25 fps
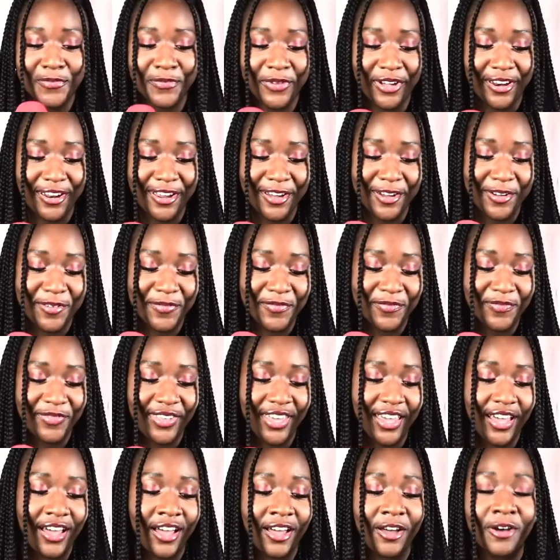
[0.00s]
But um,
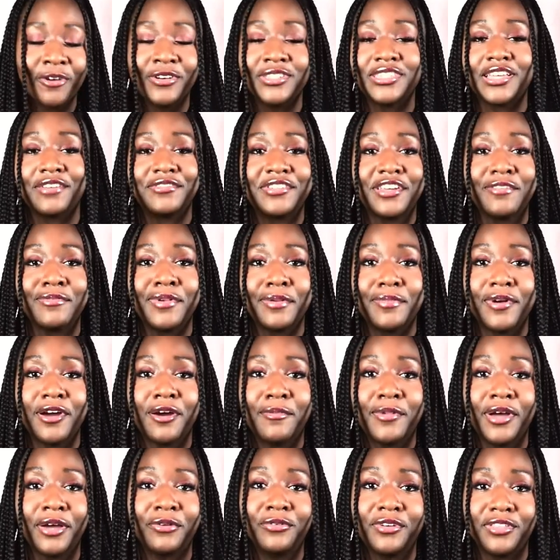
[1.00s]
yeah, I always have to have my power
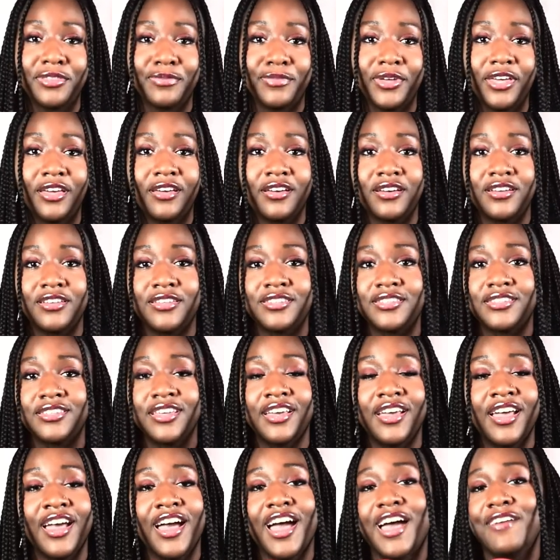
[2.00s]
bank with me because
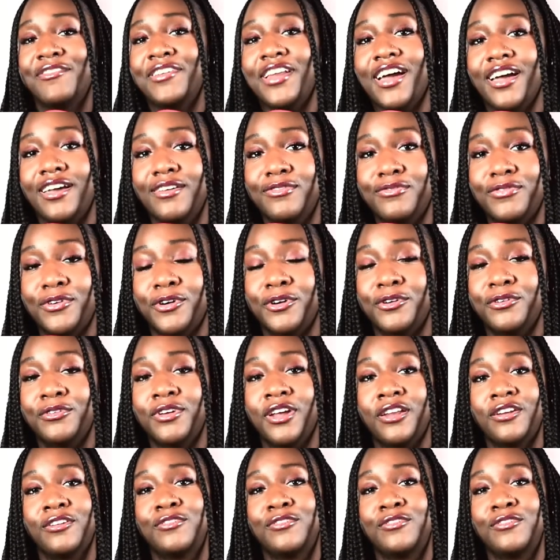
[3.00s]
I have an iPhone and